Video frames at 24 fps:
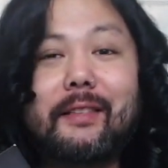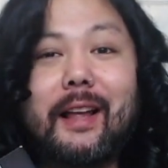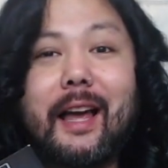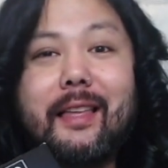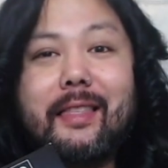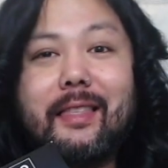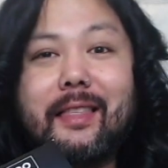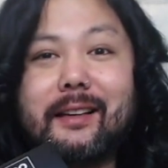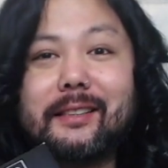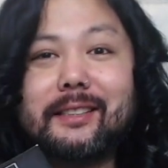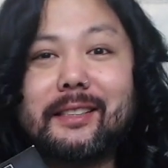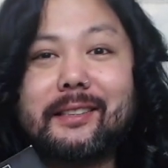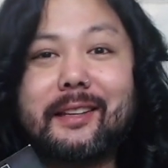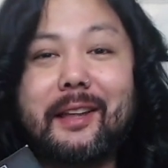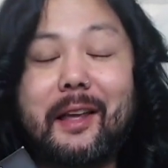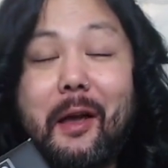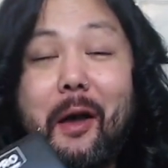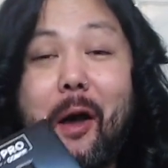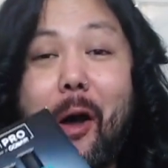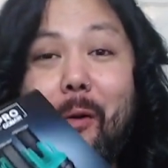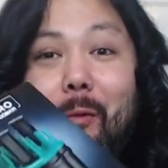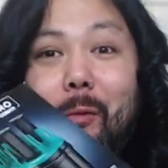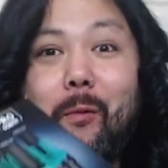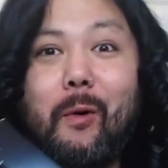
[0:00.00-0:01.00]
that this
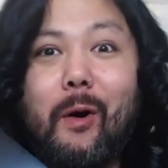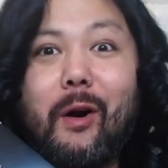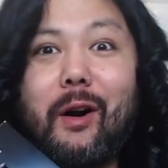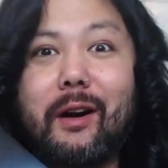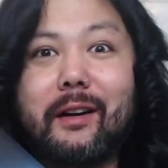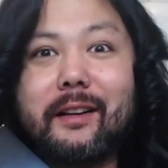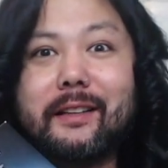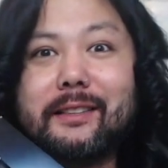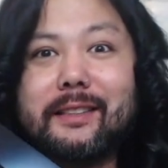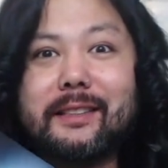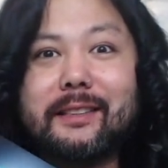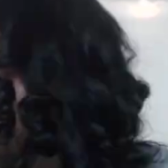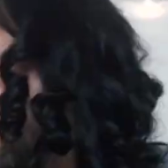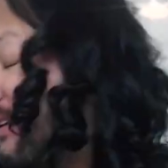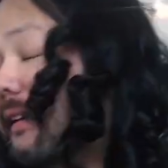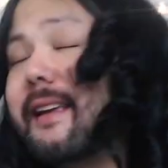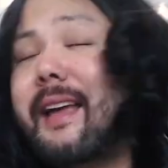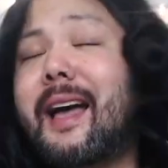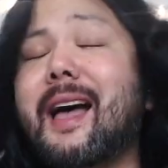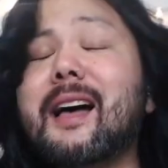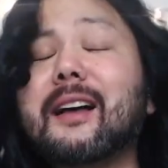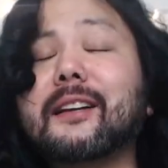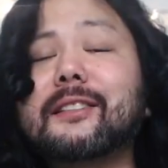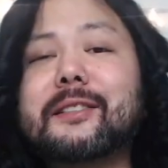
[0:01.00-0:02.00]
thing works.
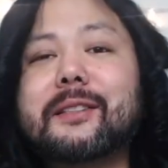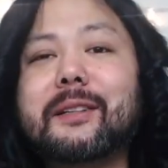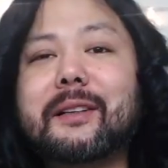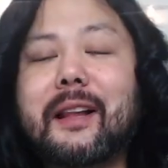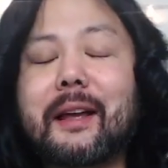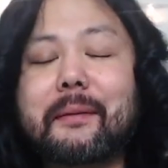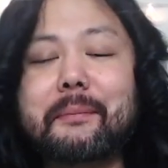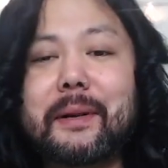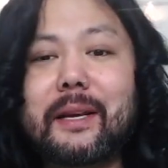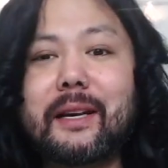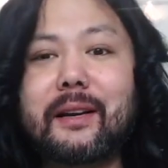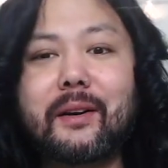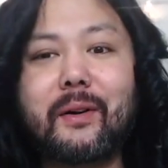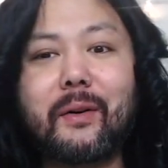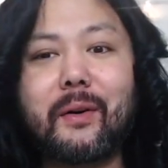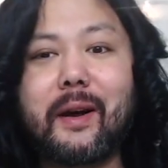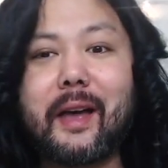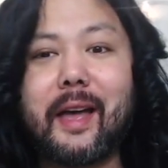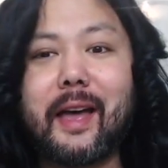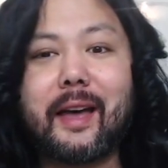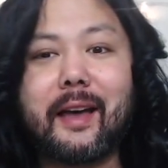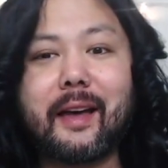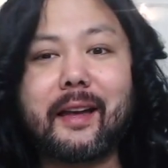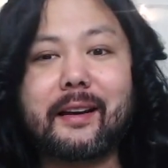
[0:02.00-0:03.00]
Yeah, so let me go
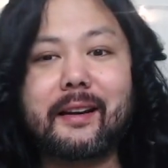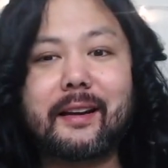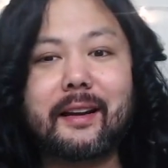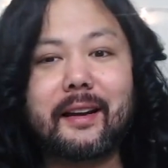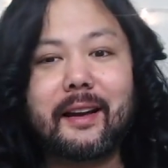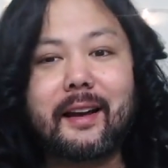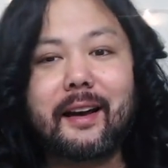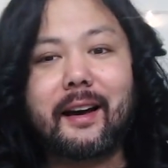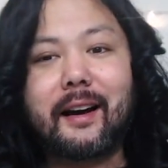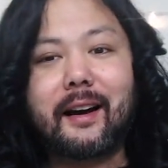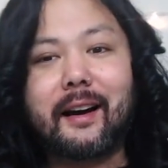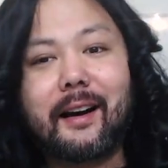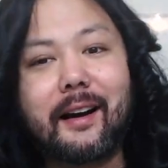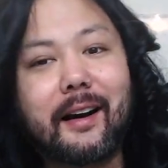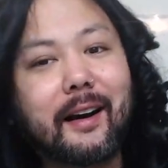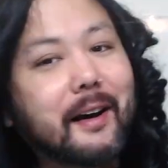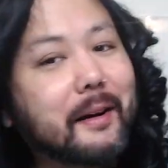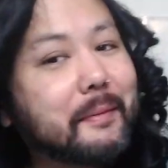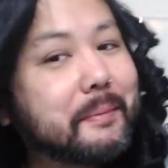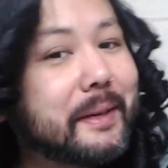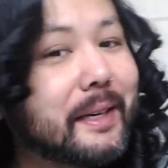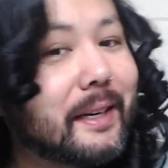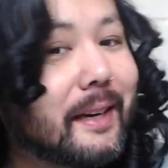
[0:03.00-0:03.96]
ahead. You